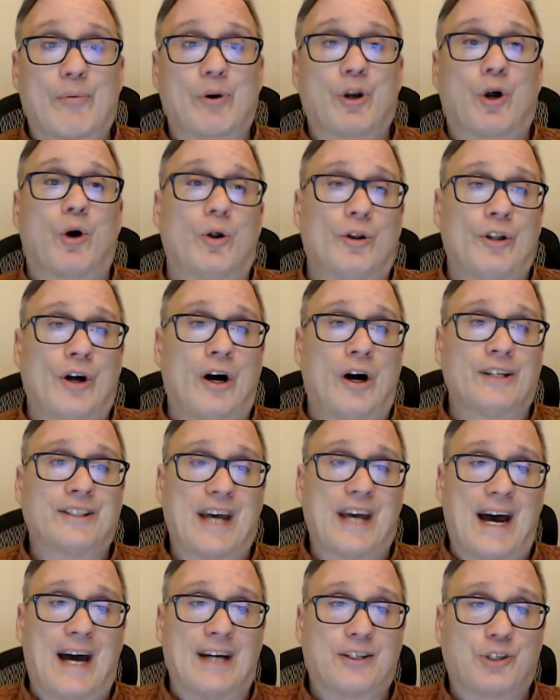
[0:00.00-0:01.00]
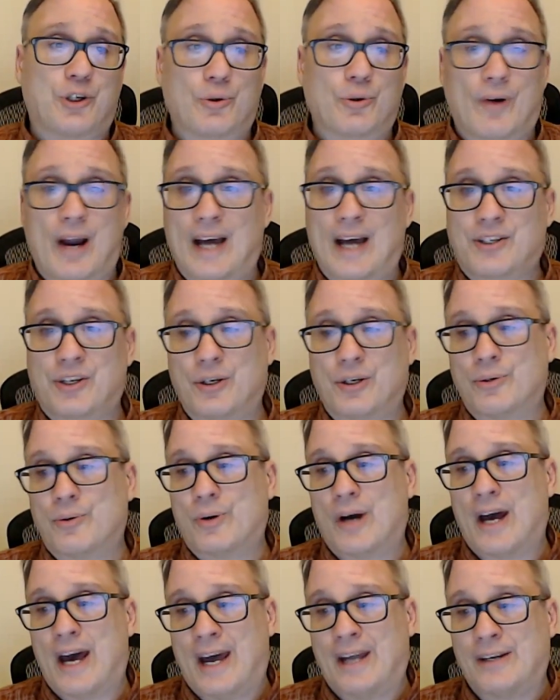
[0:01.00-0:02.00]
would hold on to Aatu
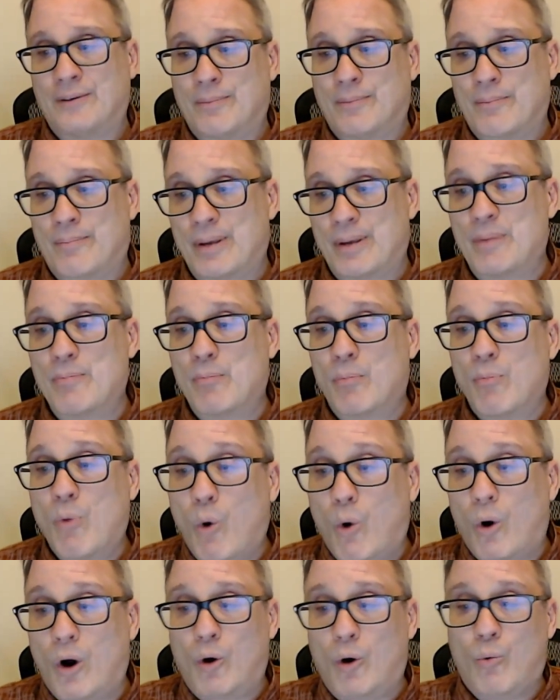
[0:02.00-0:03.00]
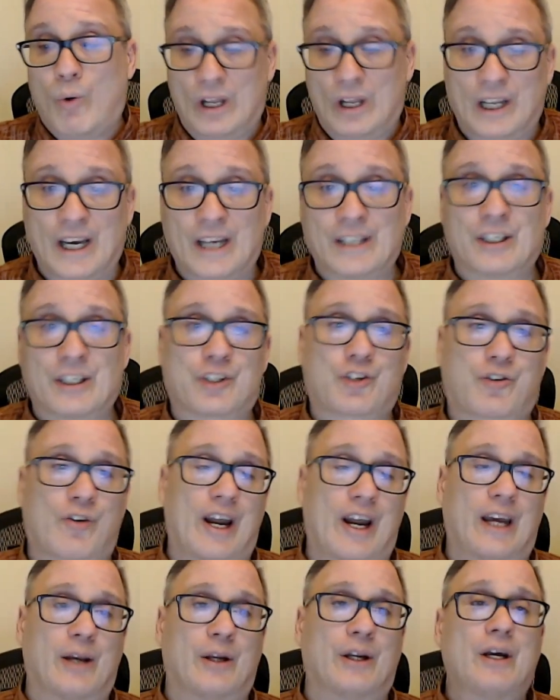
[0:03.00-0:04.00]
Raty and be more willing to
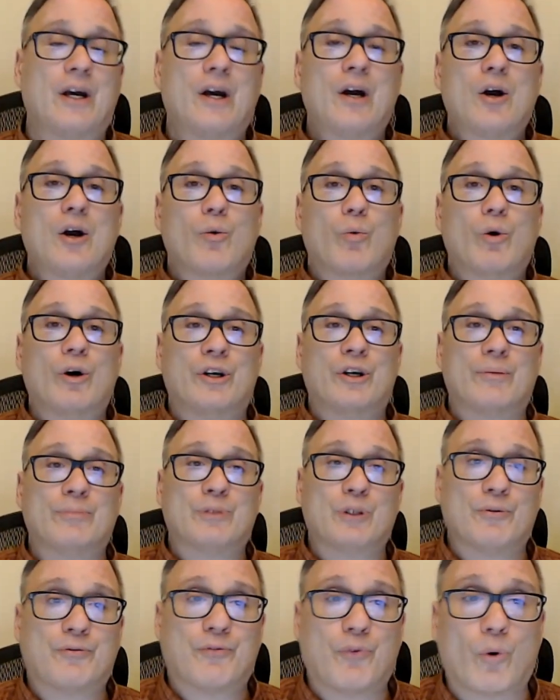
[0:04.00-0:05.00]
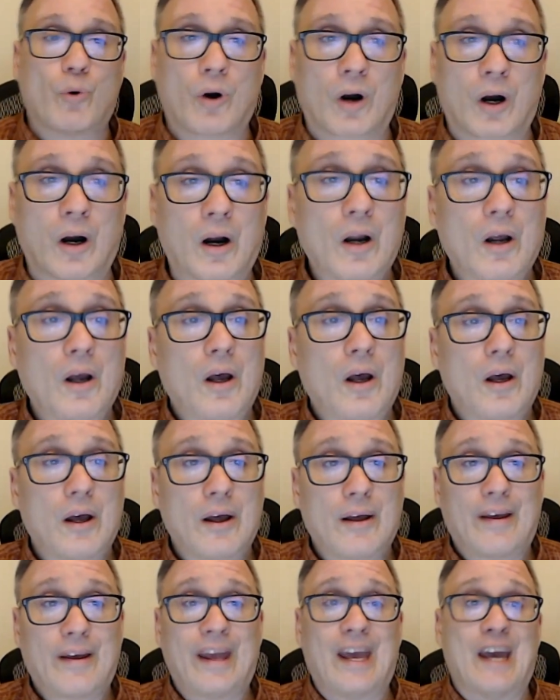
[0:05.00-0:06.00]
trade William Dufour
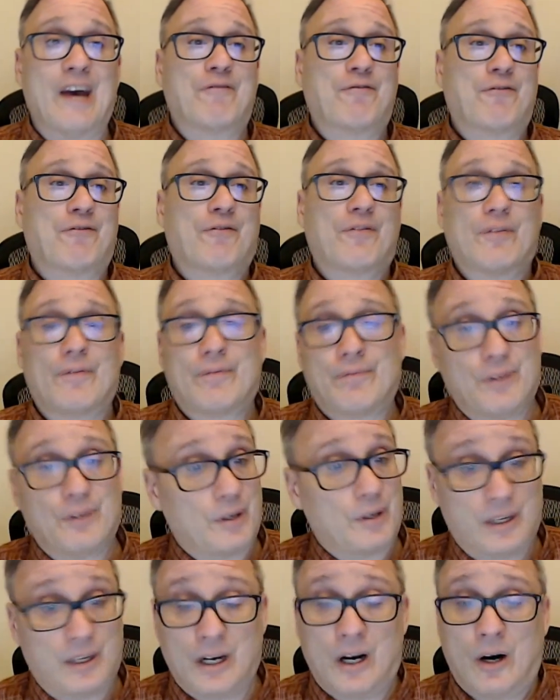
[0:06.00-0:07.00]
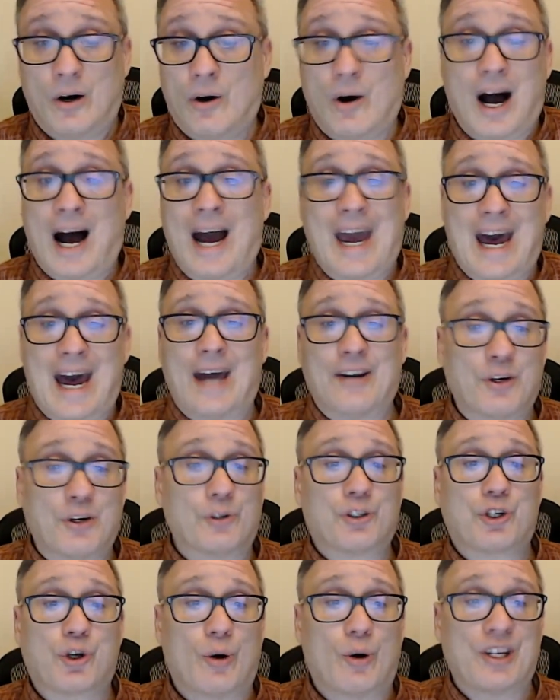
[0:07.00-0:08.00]
if, you know, I had
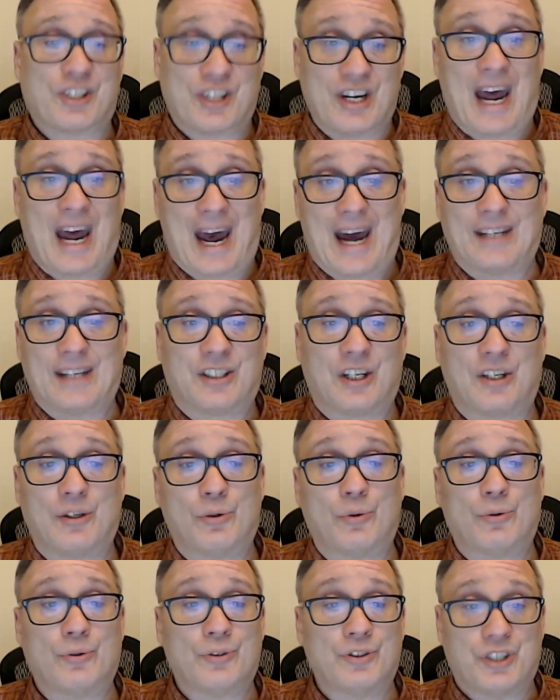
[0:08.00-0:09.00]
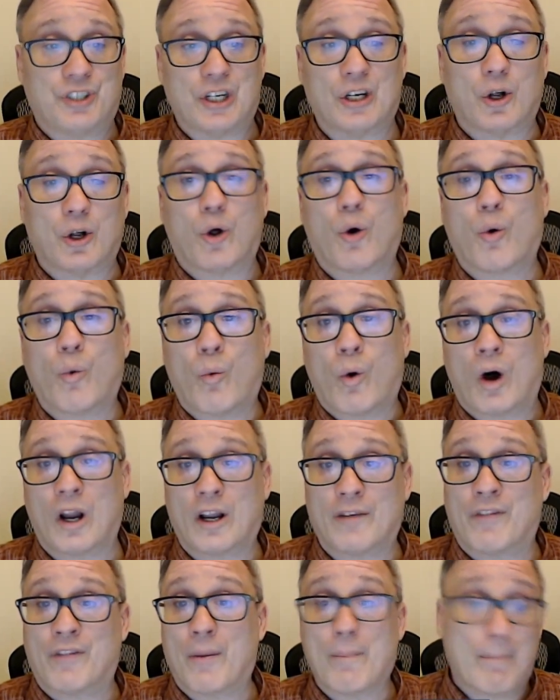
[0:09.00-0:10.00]
no choice and had to deal one
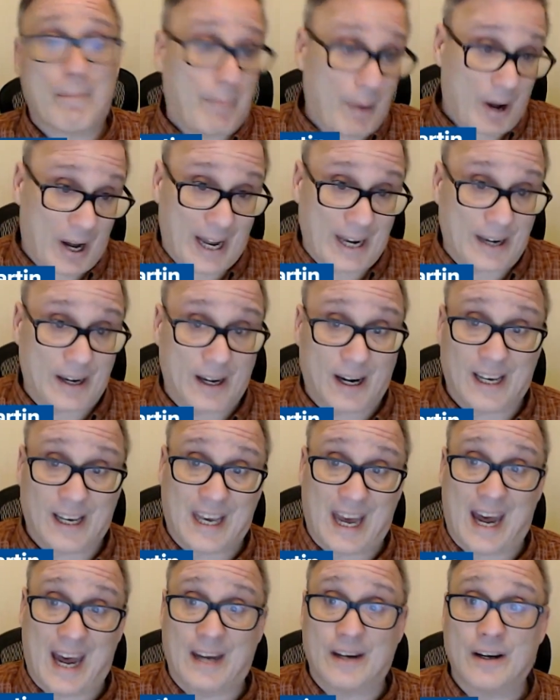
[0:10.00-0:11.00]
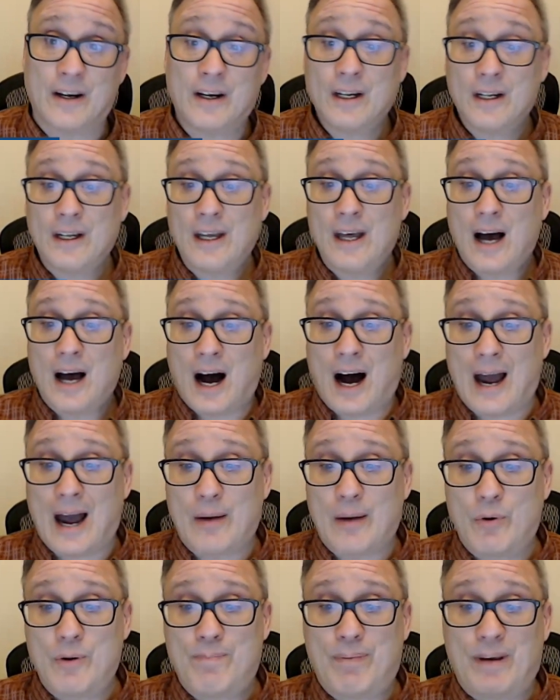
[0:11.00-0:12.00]
of them. But again, I
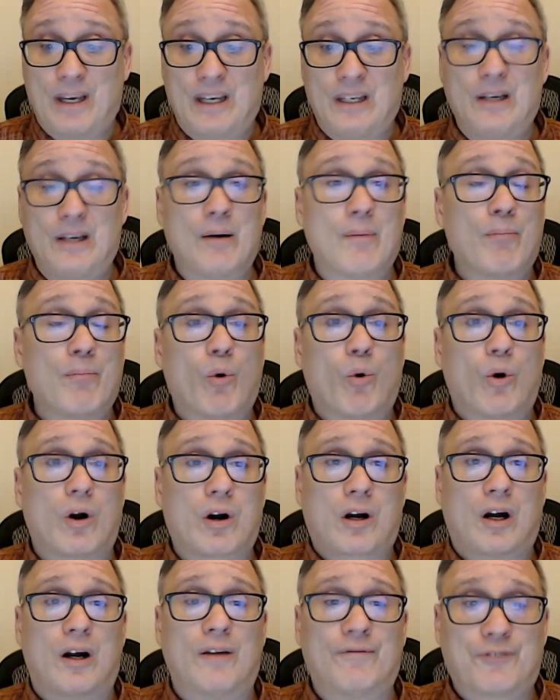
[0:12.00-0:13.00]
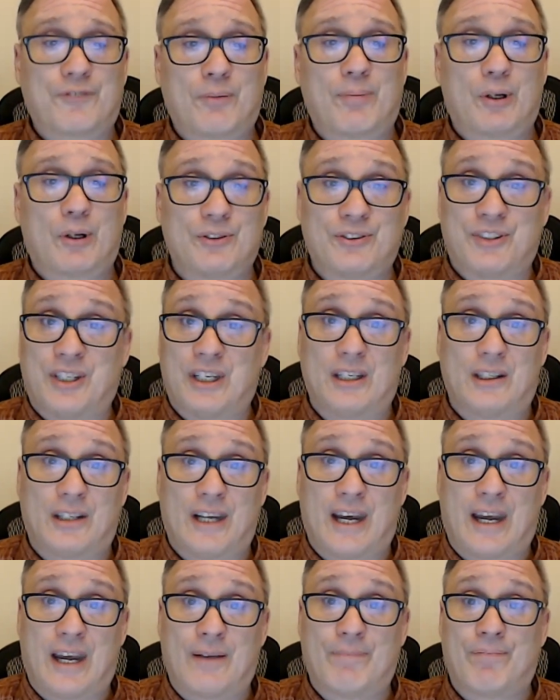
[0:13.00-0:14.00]
would be more comfortable
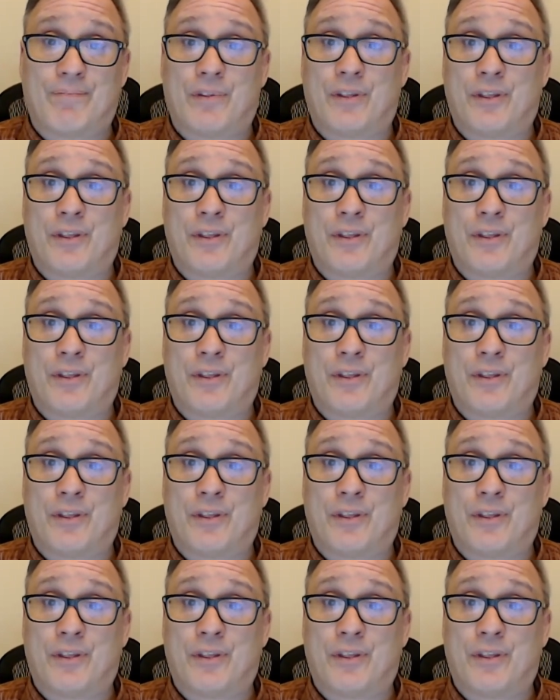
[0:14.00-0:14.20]
dealing